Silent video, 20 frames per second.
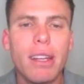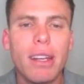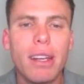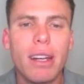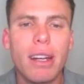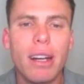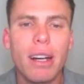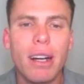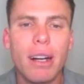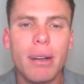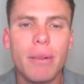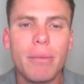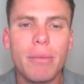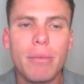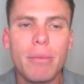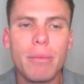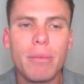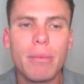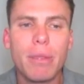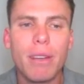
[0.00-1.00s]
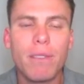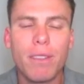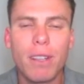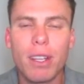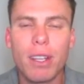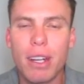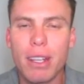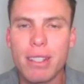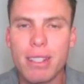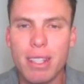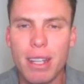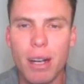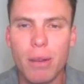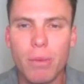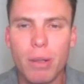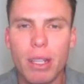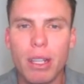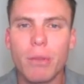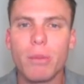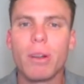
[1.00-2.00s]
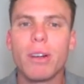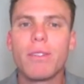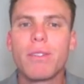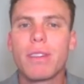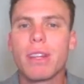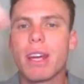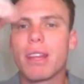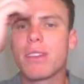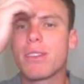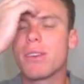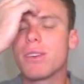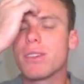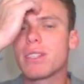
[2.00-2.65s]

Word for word: Um, if you kind of set up really well for that 13